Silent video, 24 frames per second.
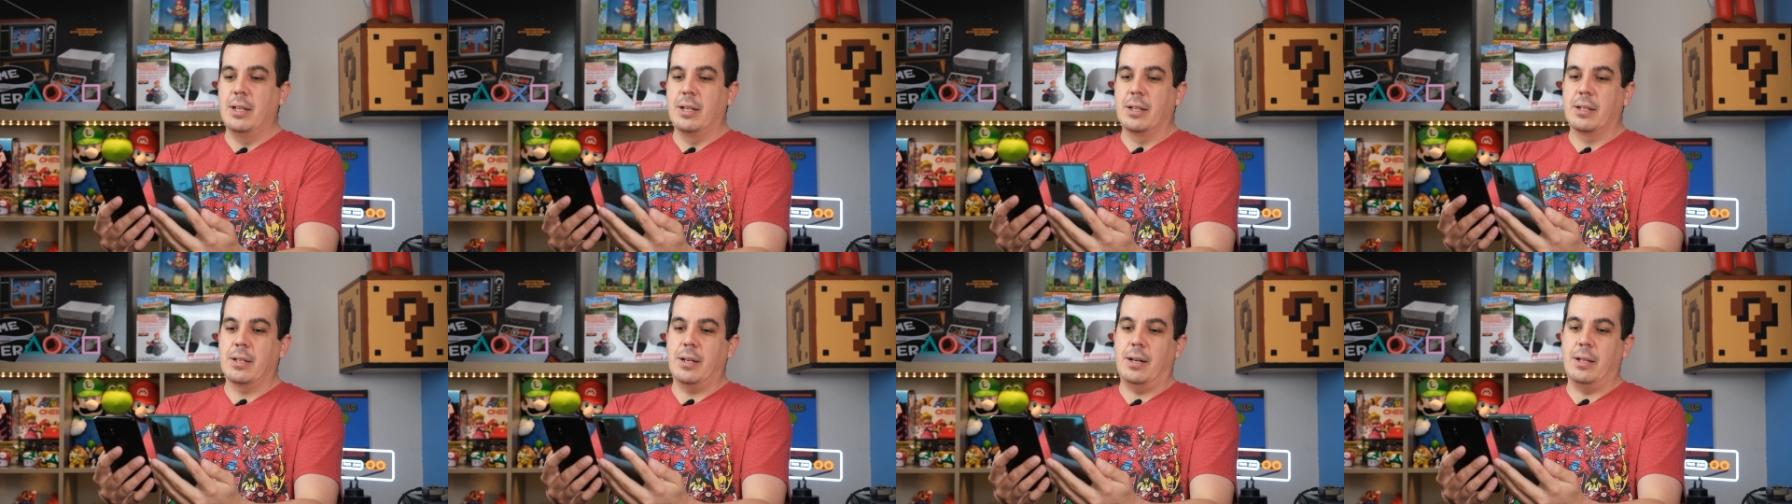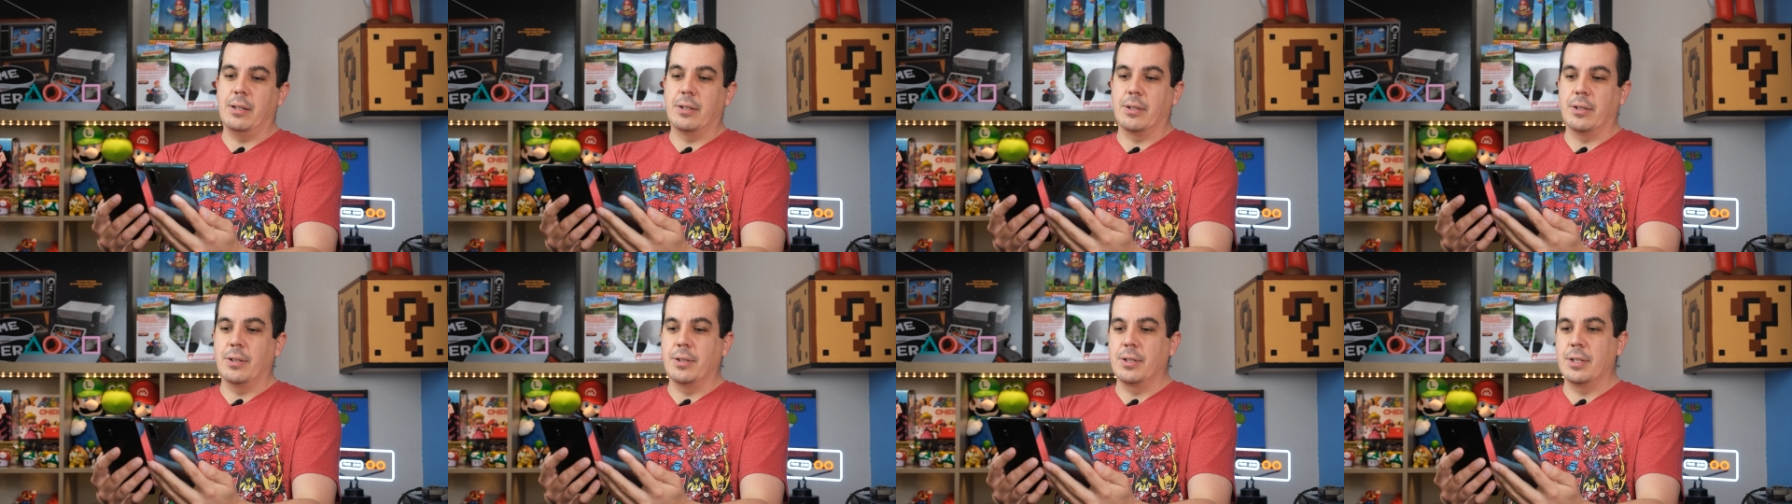
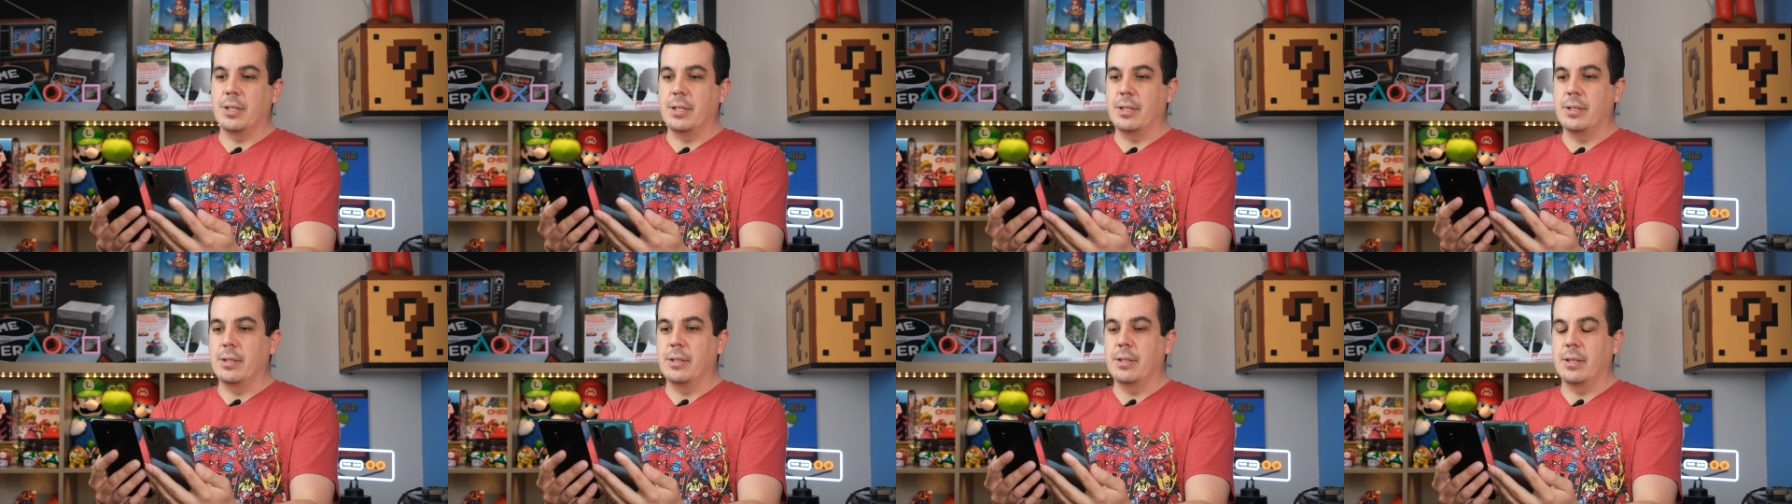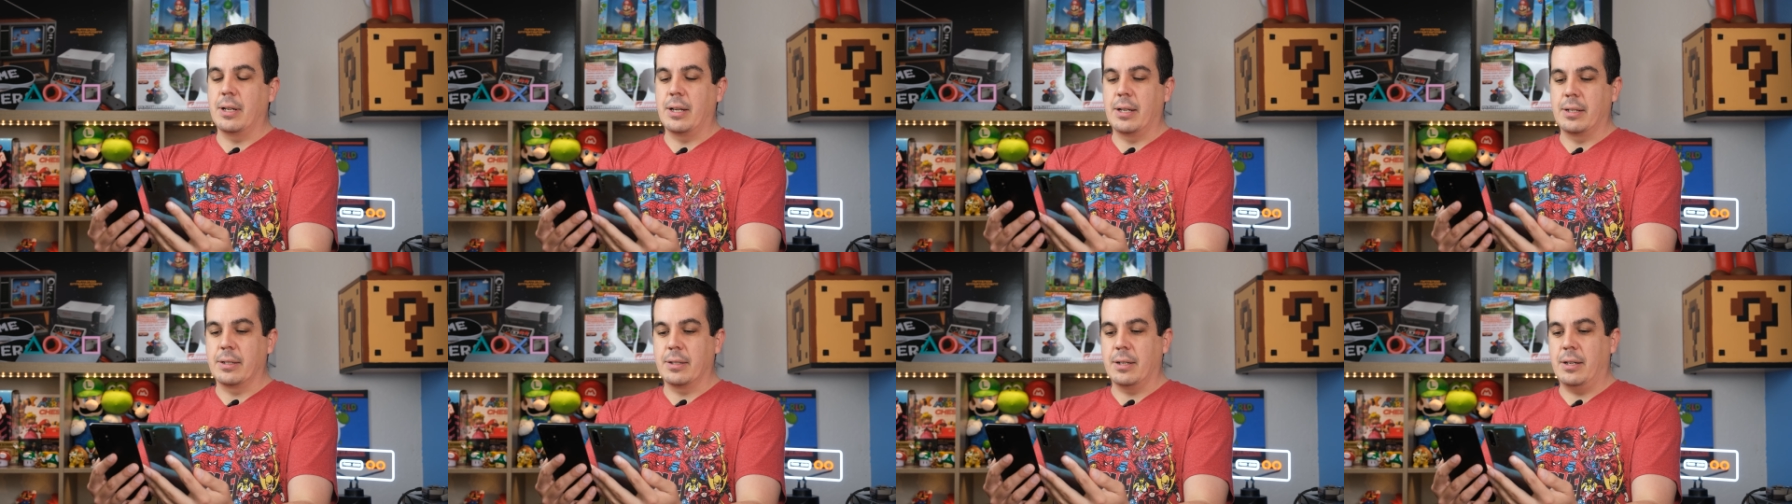colors
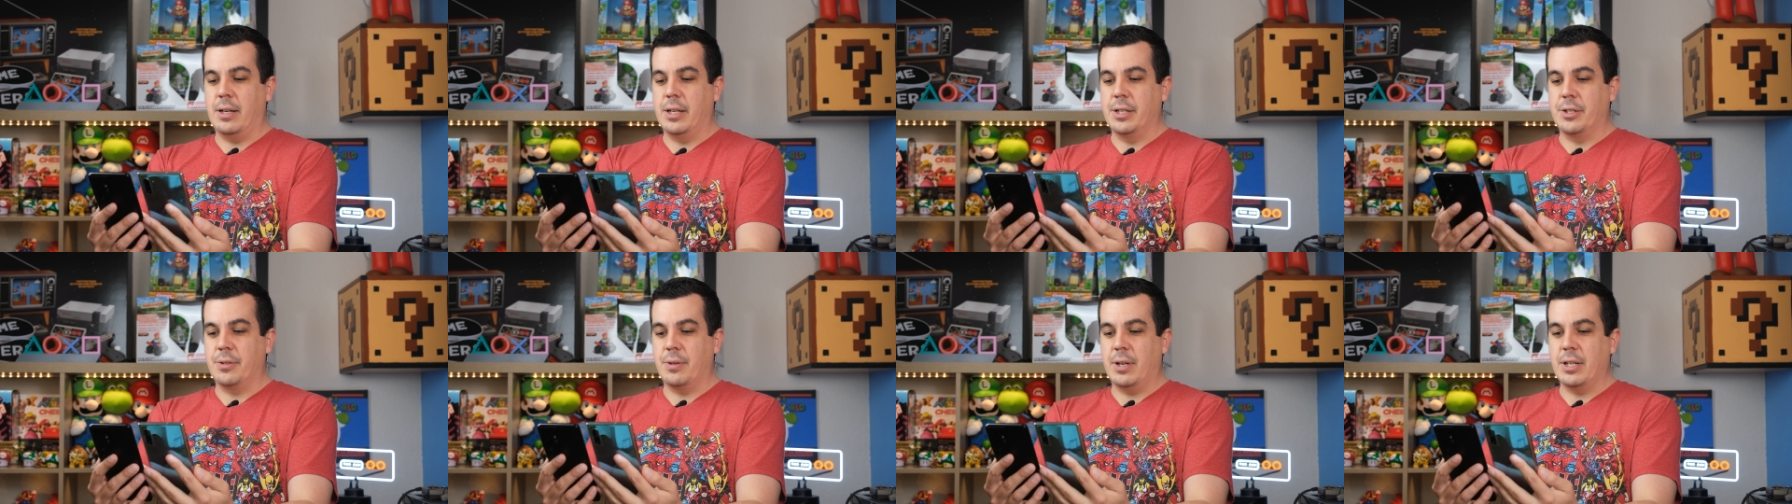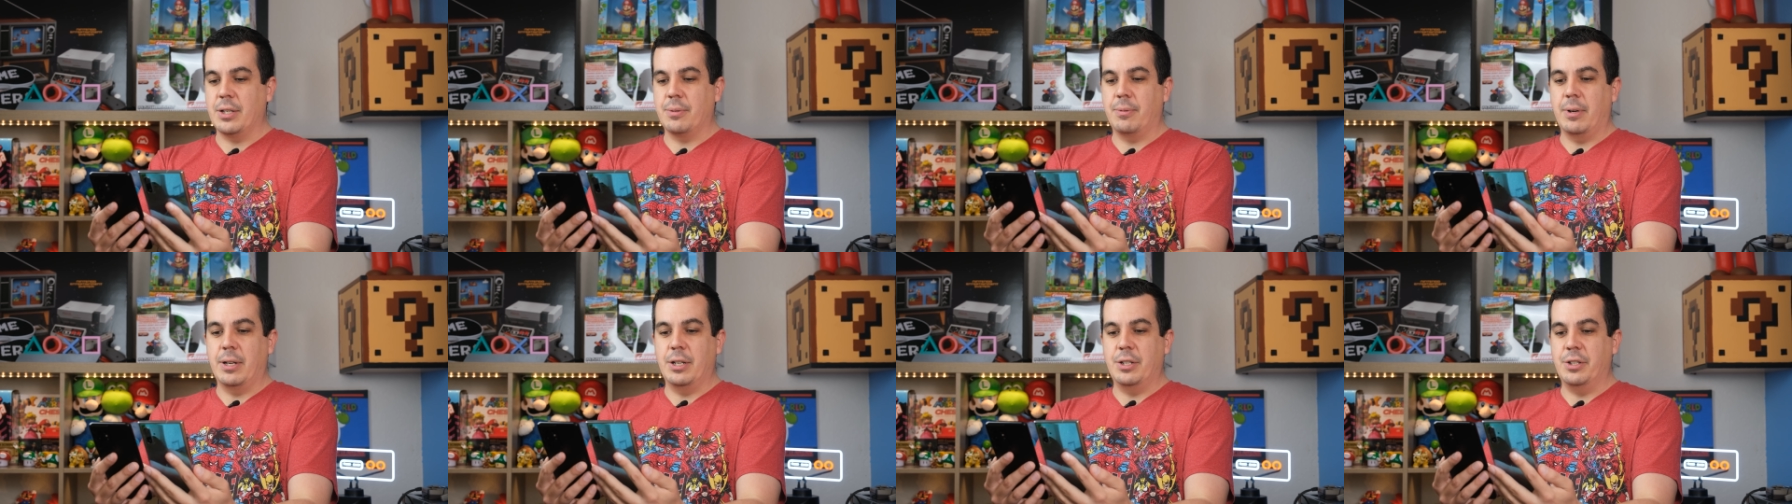and
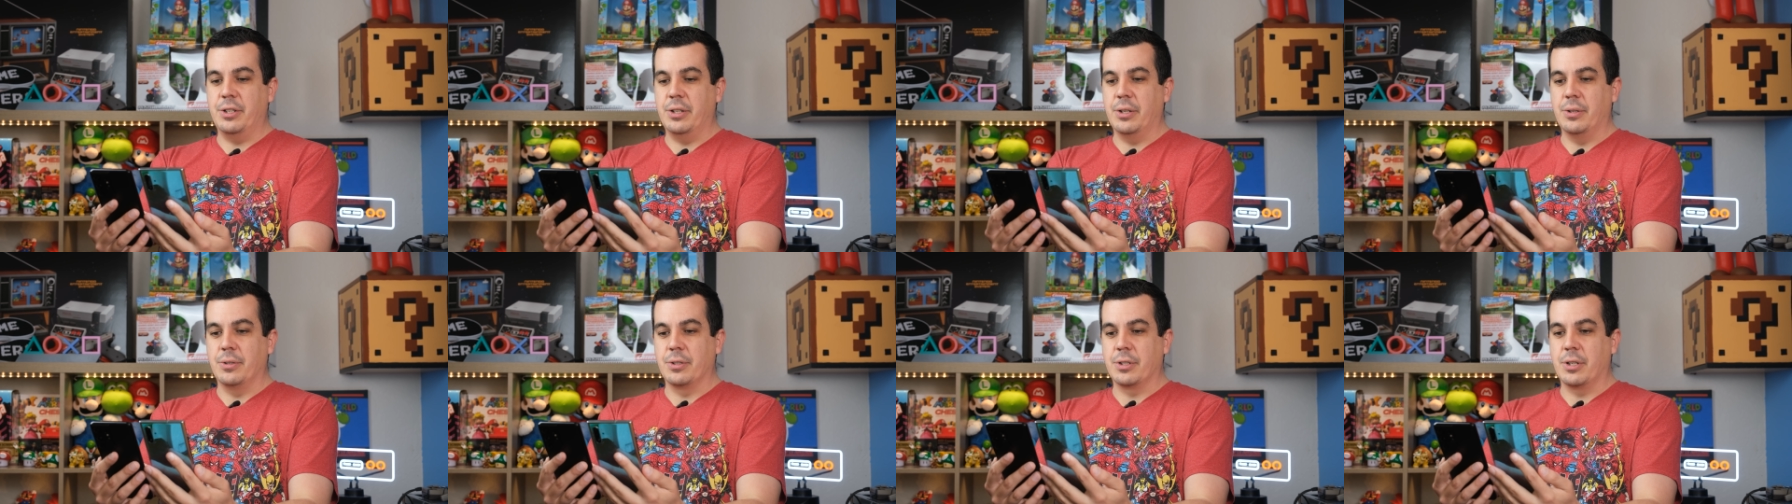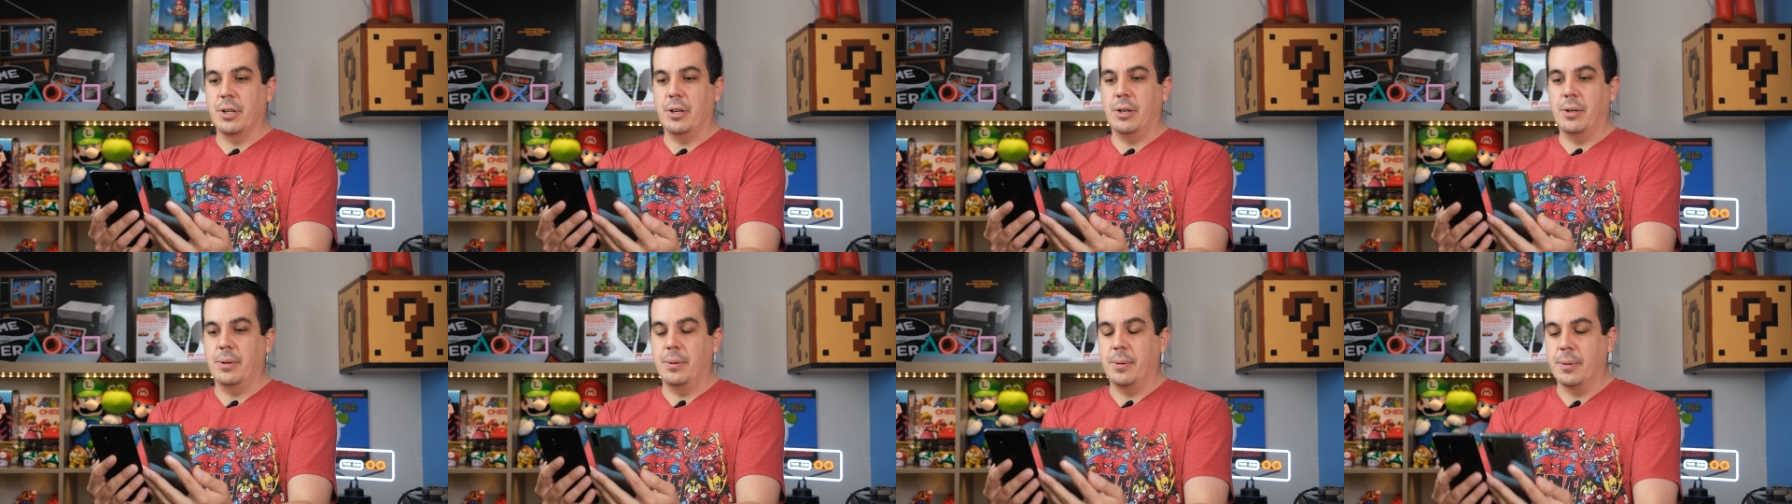contrast ratios
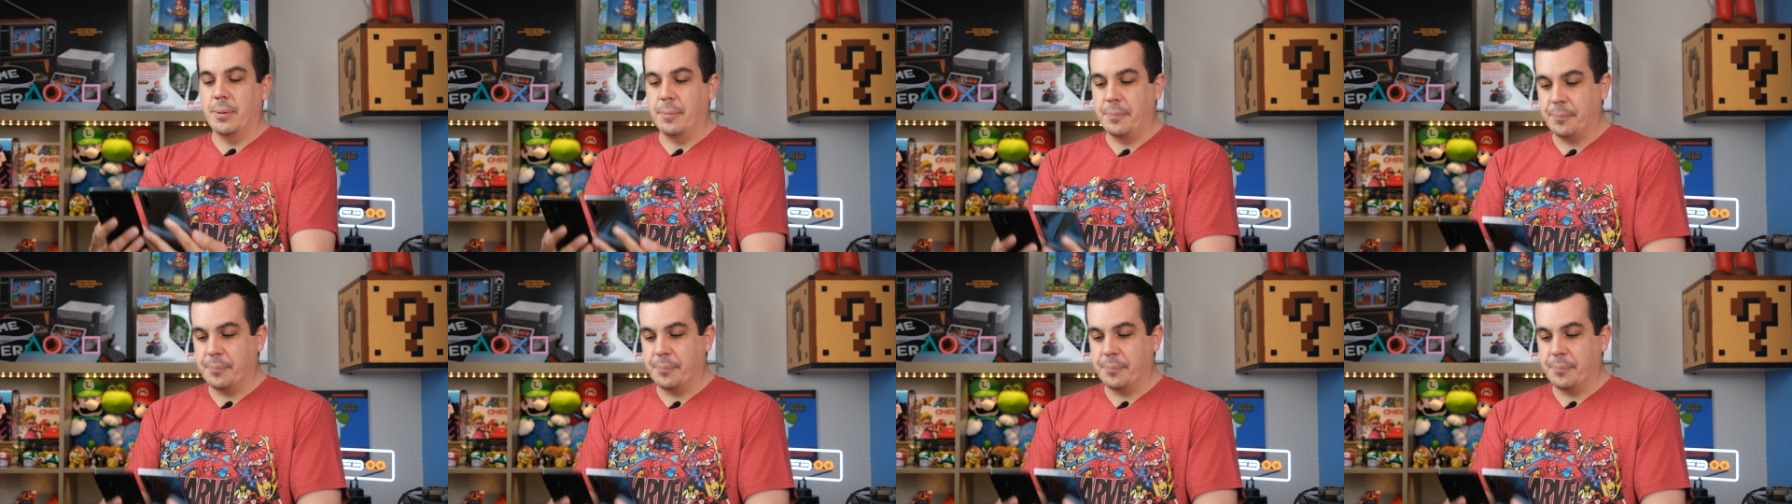go.